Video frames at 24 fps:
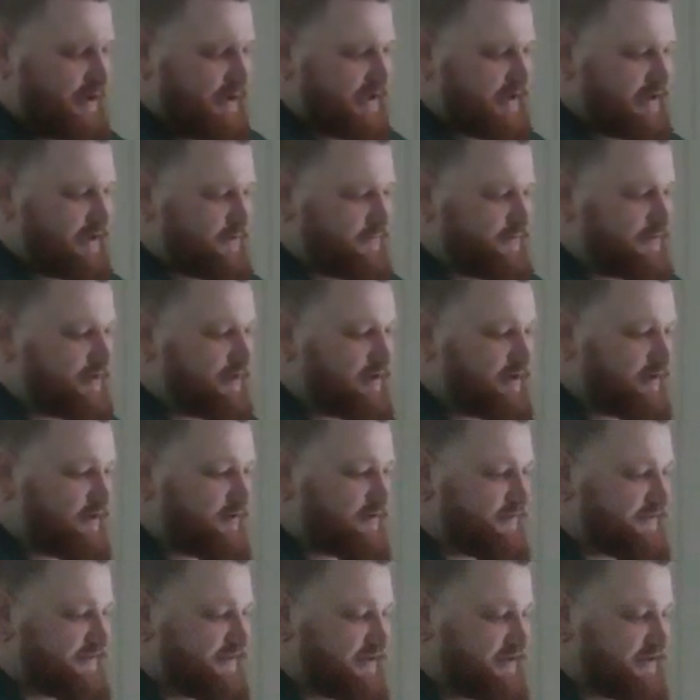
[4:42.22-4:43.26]
Now, there are
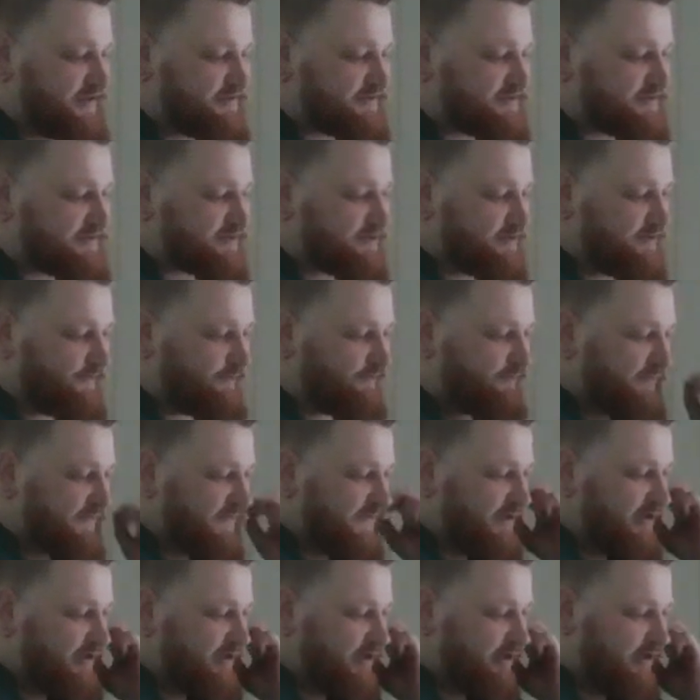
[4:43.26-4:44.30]
other things
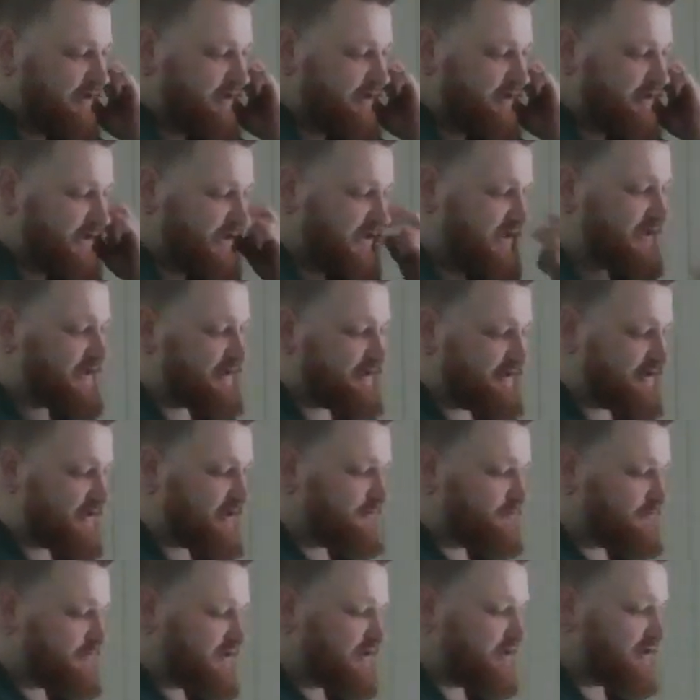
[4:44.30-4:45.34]
that ended
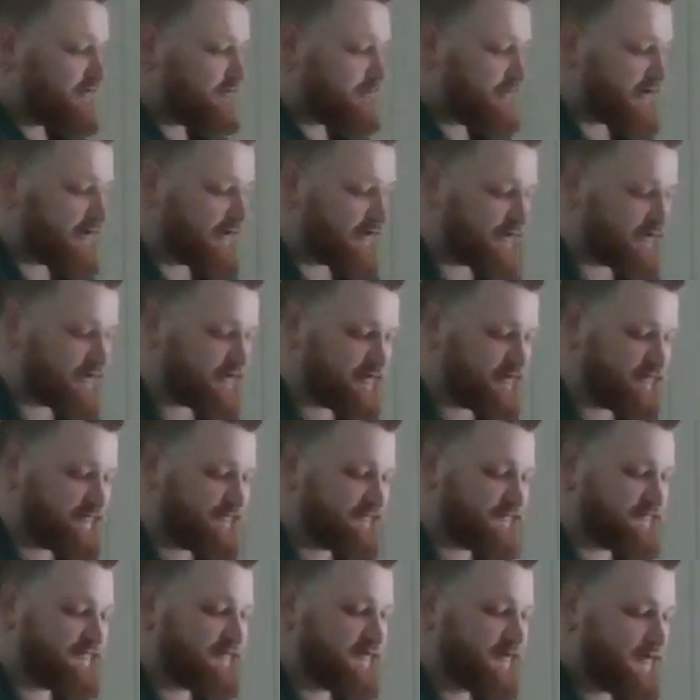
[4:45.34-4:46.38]
up being a part
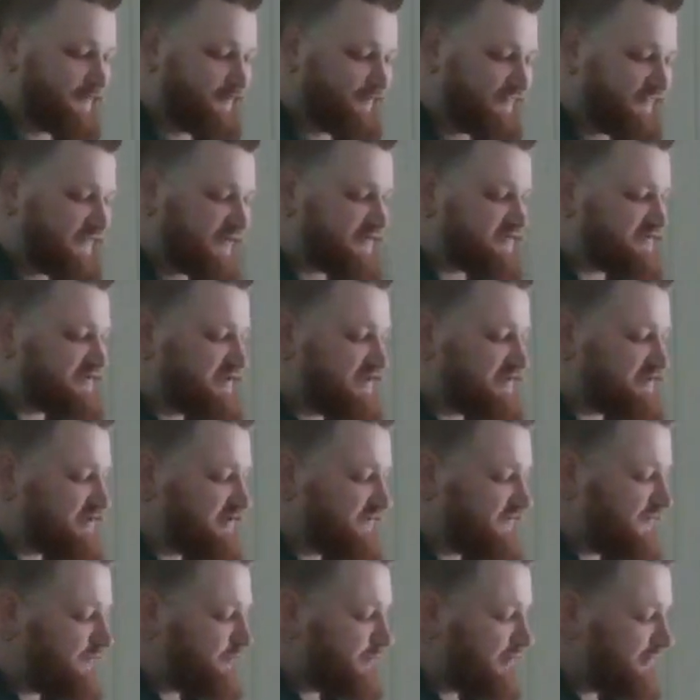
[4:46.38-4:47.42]
of the season
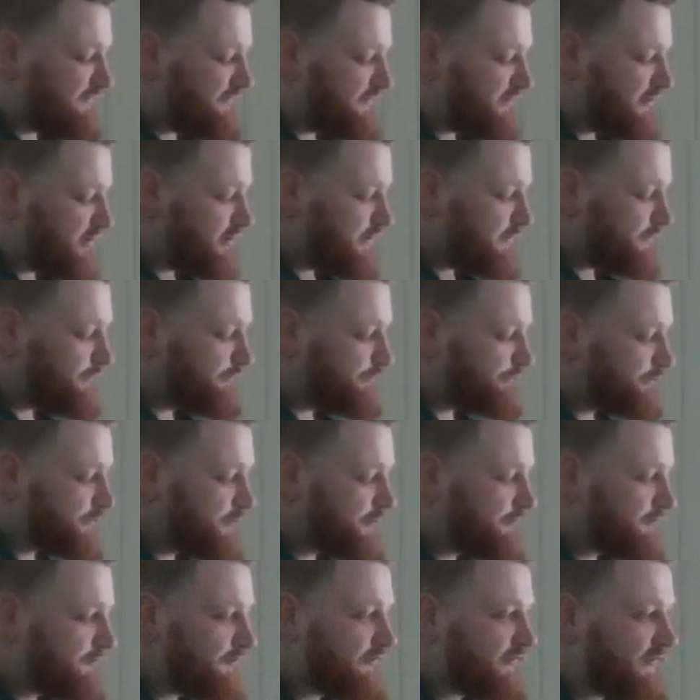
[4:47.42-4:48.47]
of Epiphany,
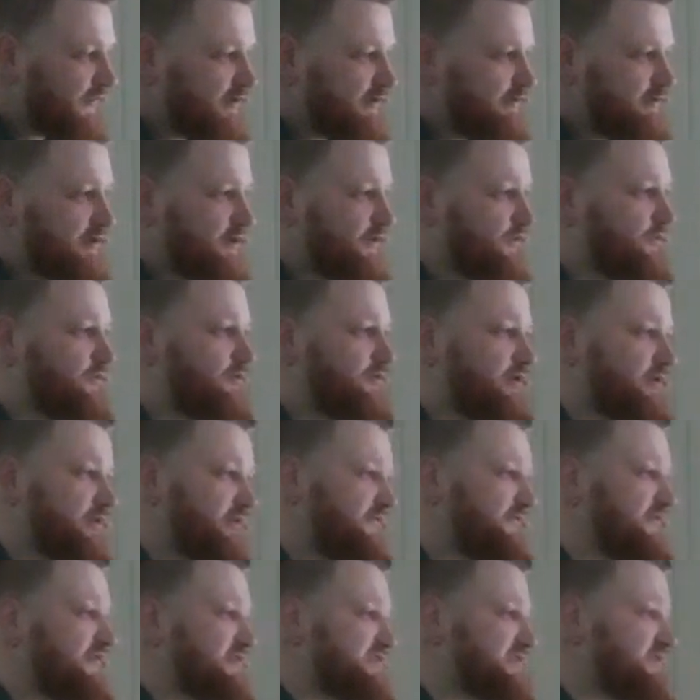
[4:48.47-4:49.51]
including
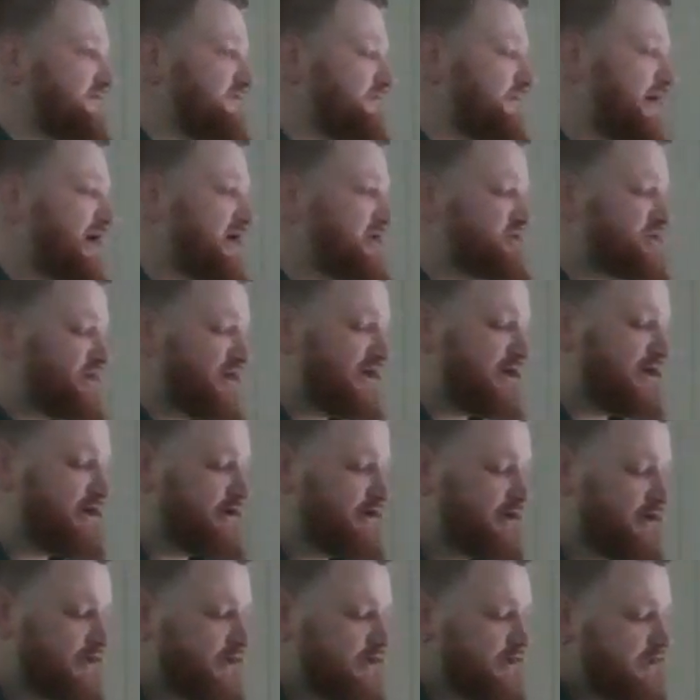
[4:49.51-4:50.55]
the Feast of the Magi.
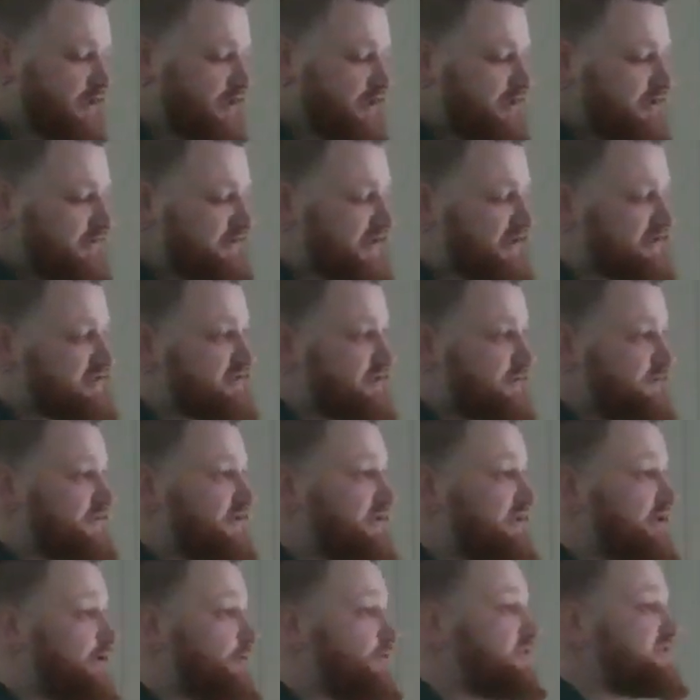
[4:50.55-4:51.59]
That's
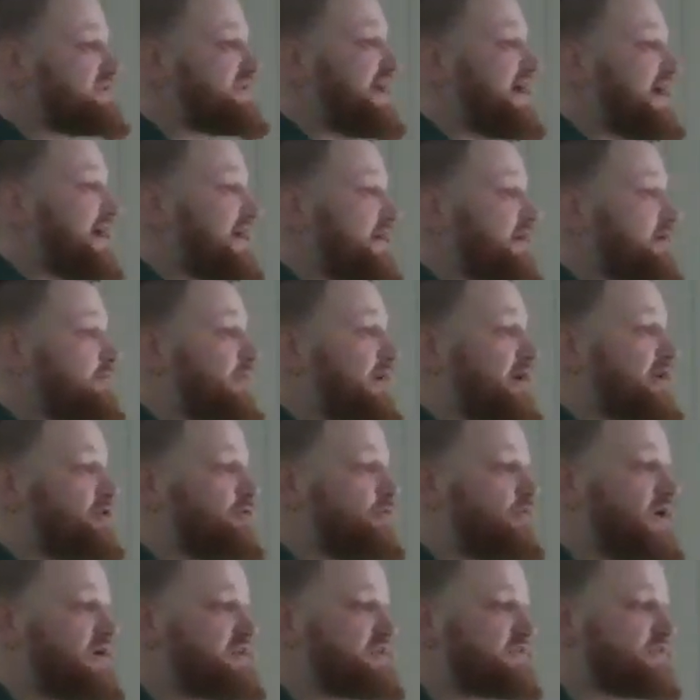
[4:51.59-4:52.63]
something that was added by the
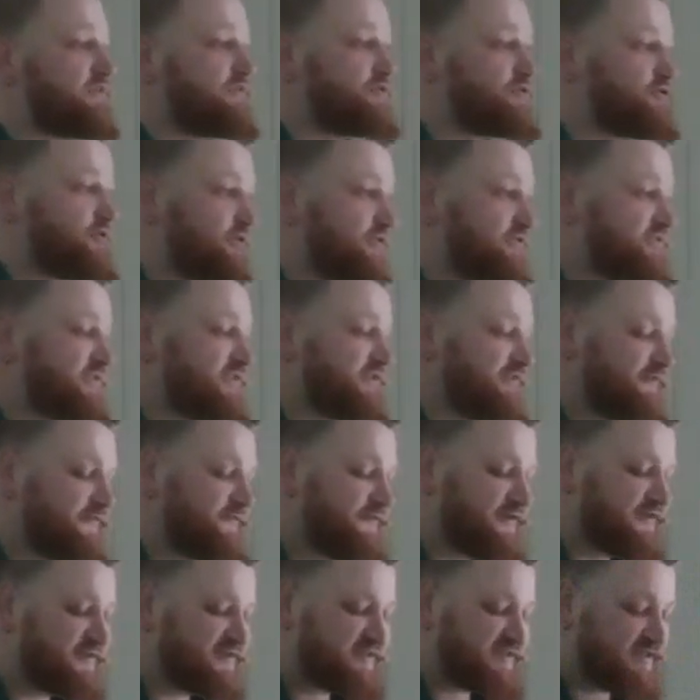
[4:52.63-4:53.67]
Western Church in the
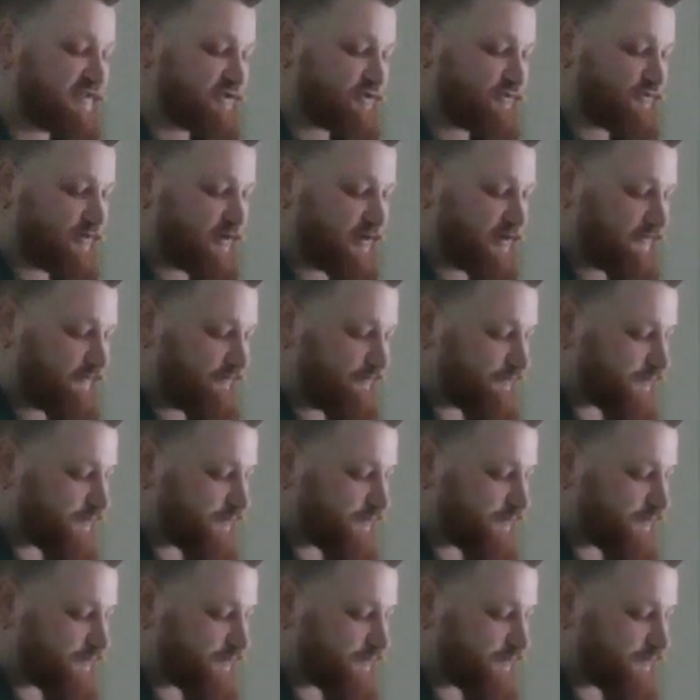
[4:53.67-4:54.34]
5th century.